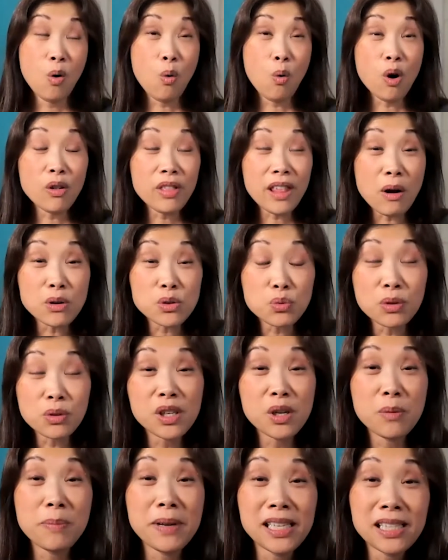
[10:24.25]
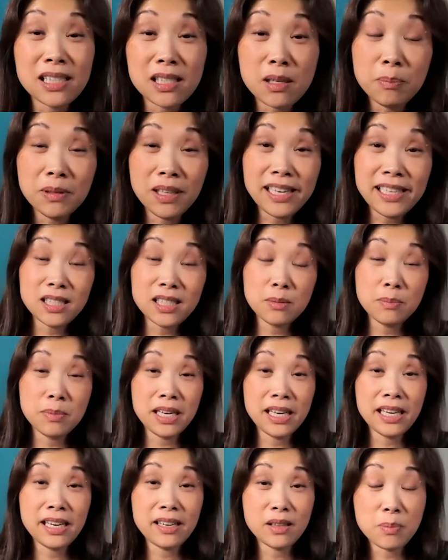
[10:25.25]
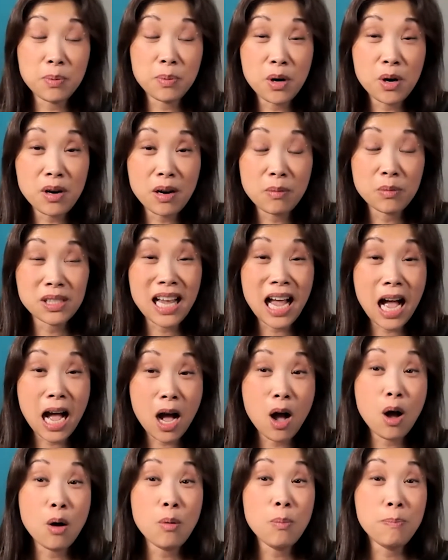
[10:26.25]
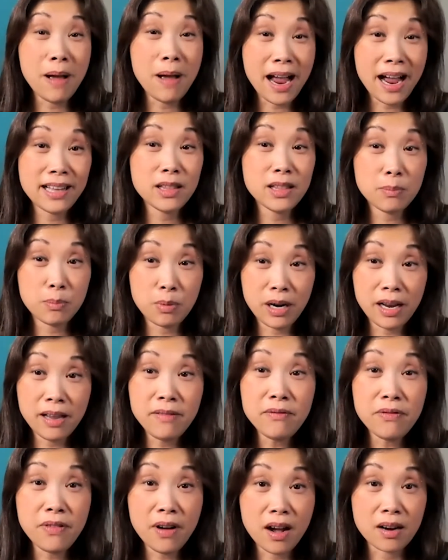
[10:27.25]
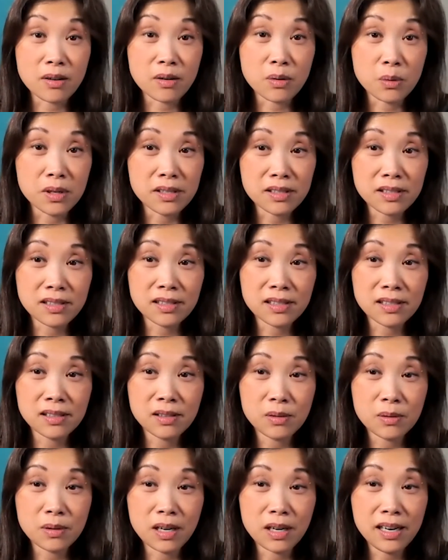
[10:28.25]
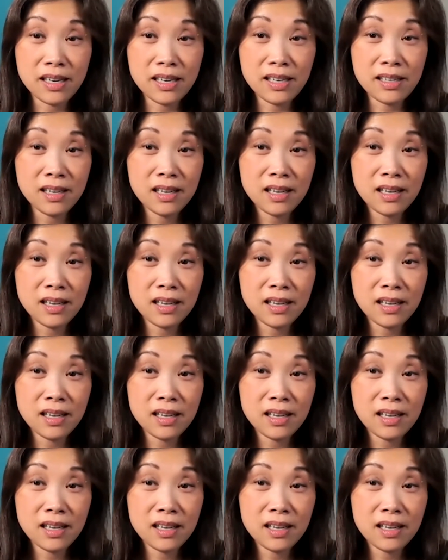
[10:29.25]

well, that was one of your biggest complaints in the beginning of the program was how bad the brain fog was, right?